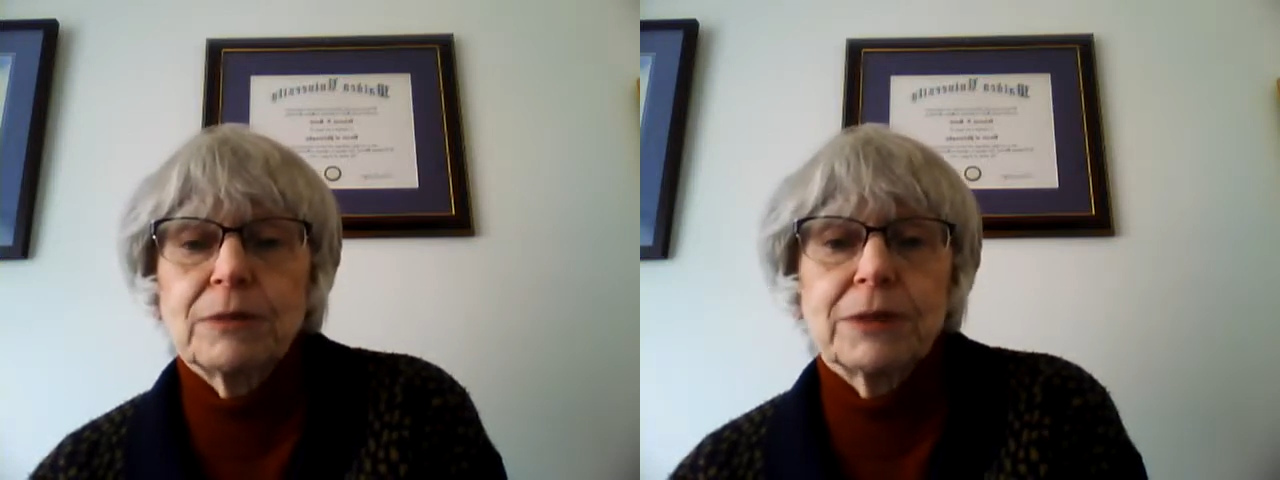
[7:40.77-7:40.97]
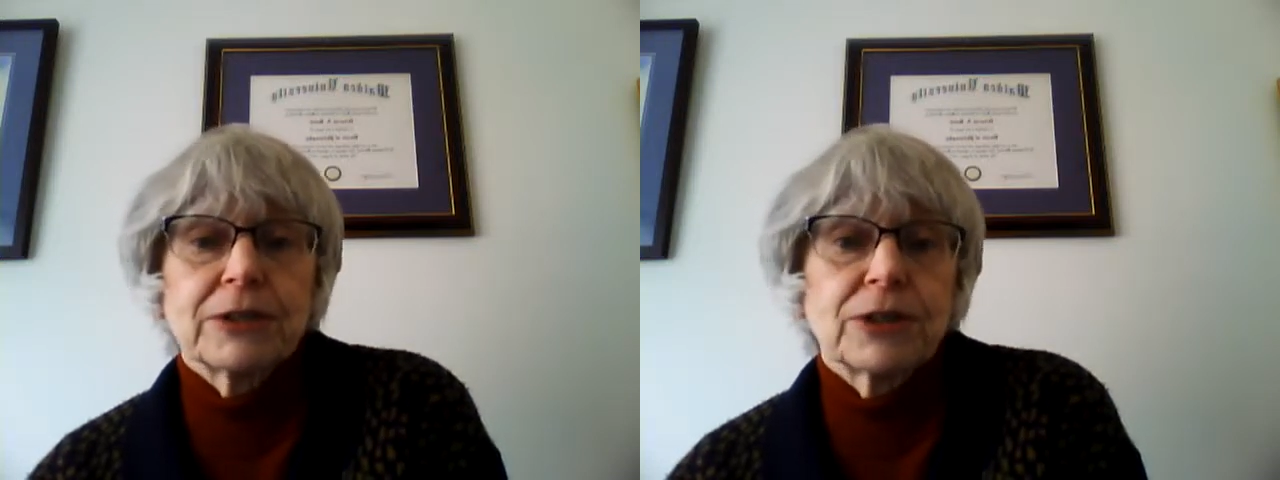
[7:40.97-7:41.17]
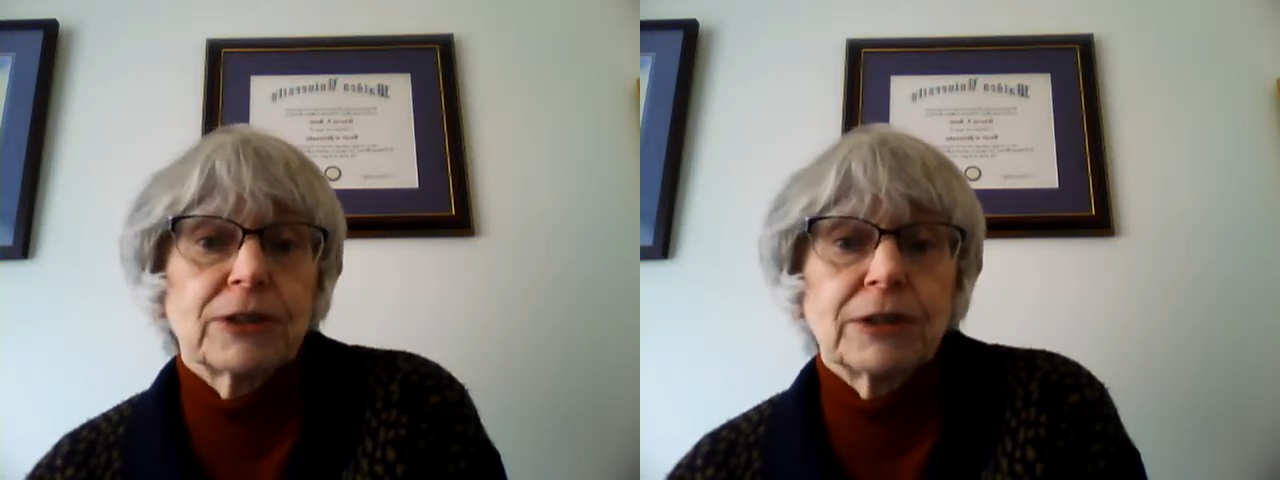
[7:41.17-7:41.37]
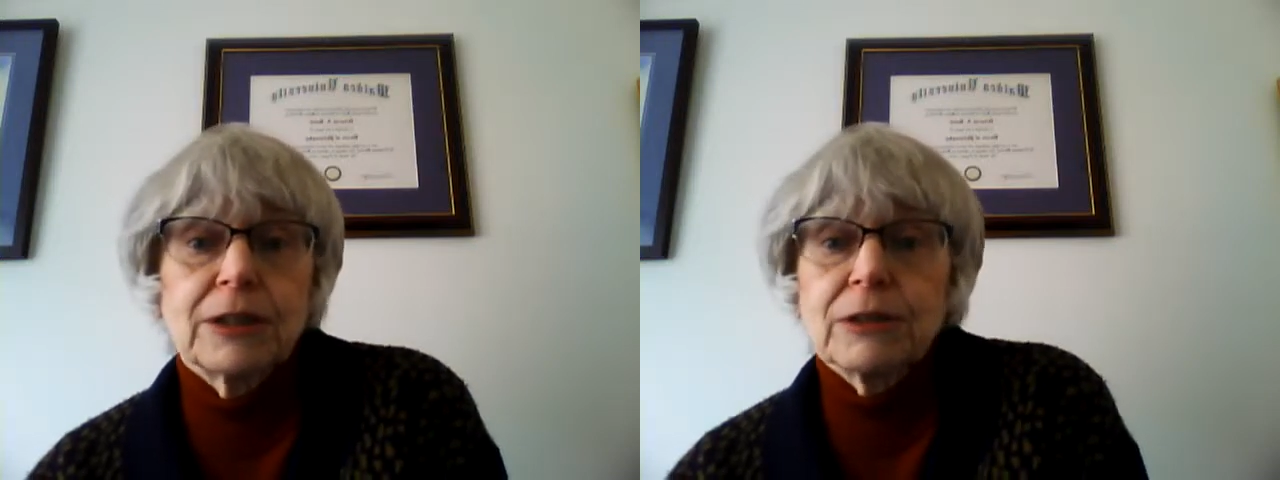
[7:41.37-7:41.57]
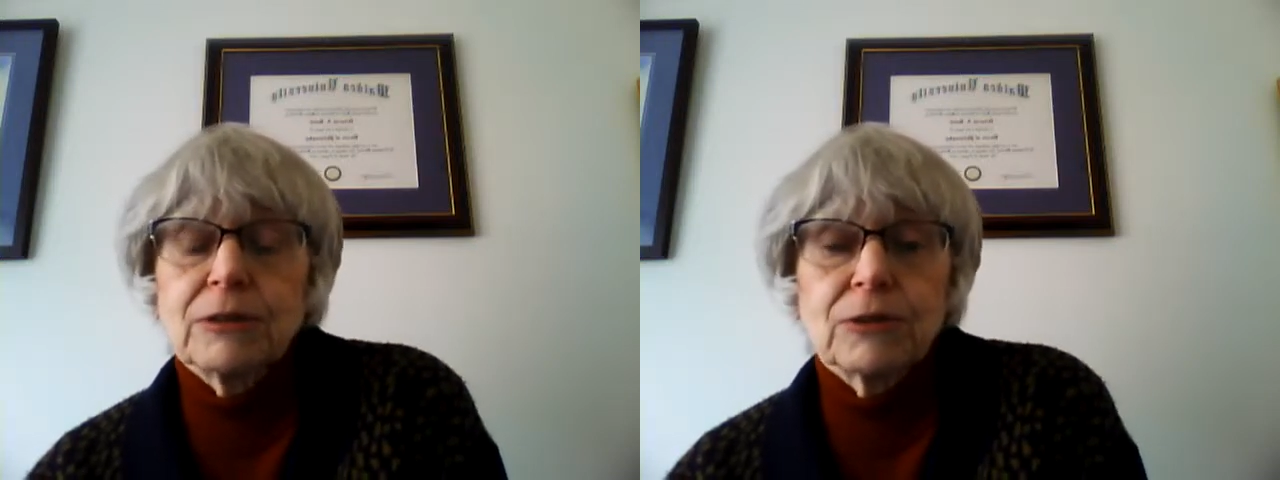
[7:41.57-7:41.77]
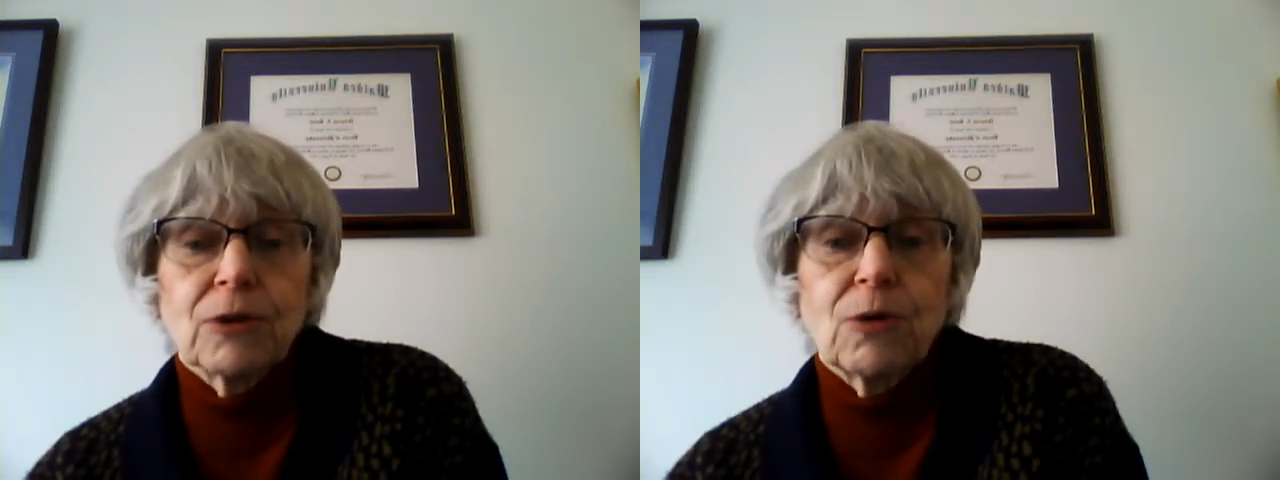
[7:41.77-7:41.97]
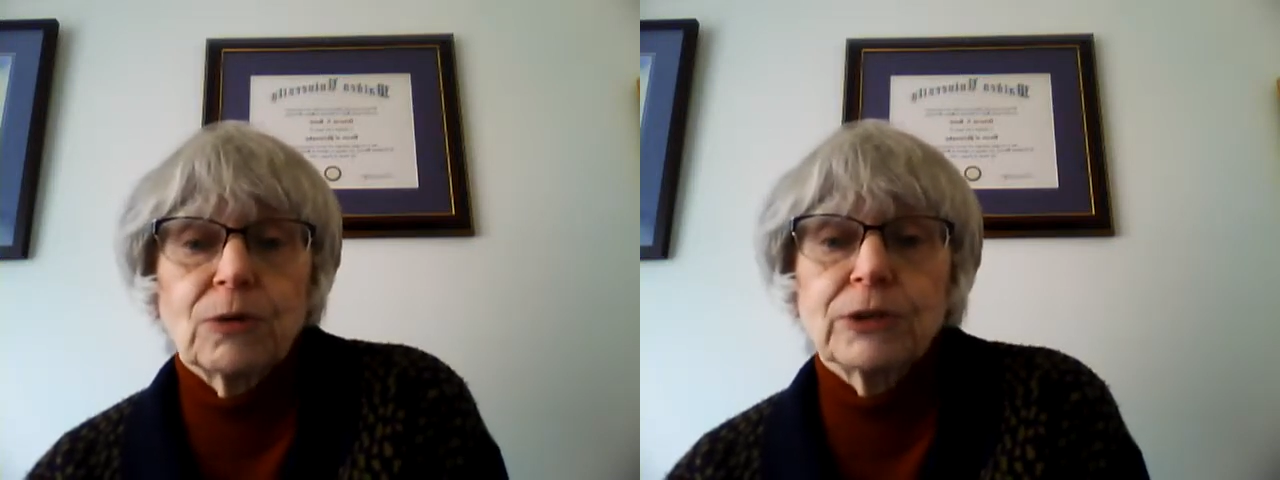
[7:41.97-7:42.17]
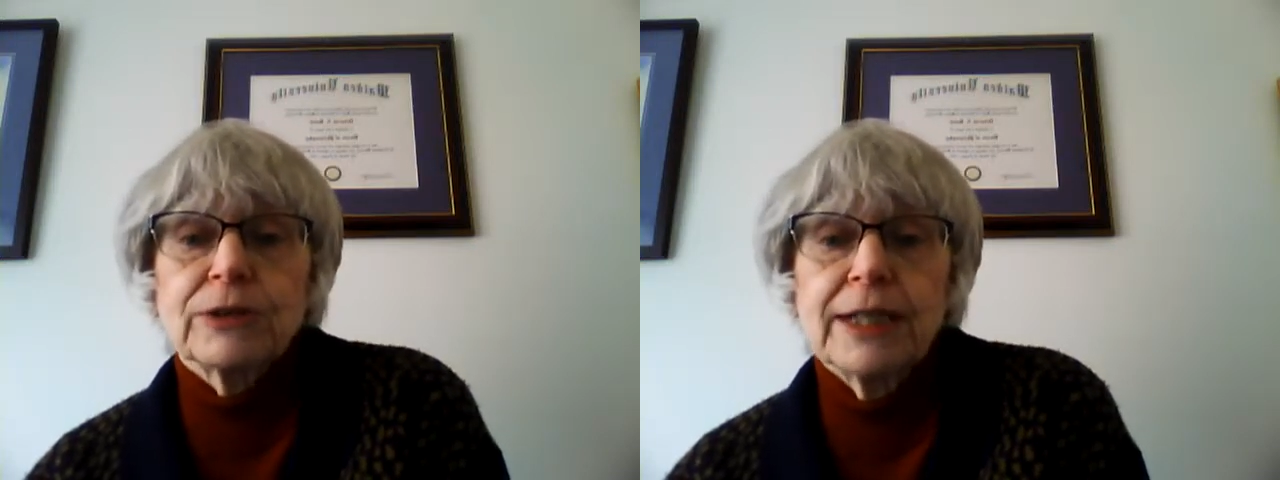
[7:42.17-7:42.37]
because they're younger or
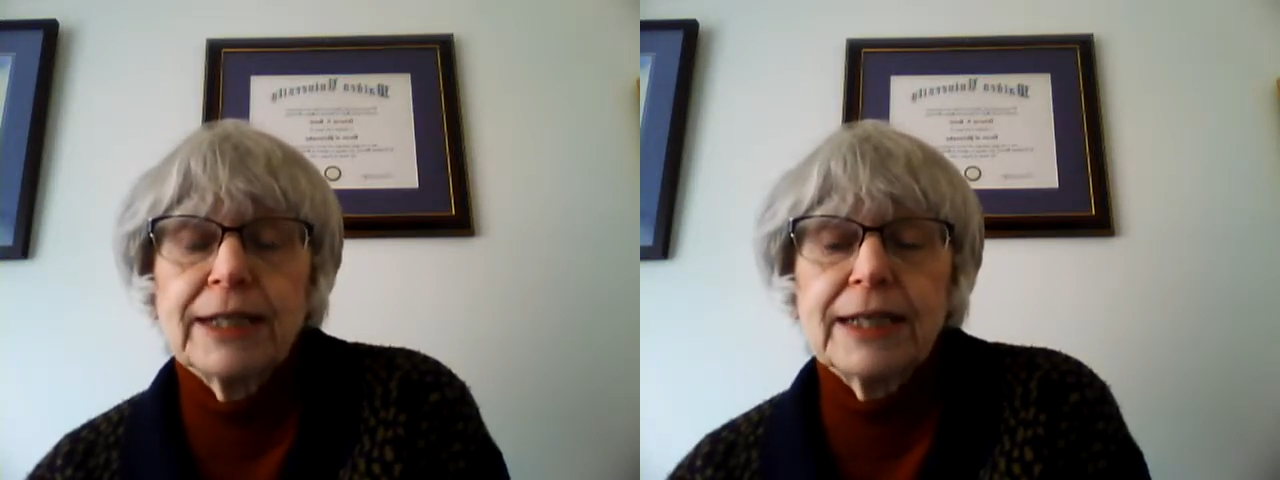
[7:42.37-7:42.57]
older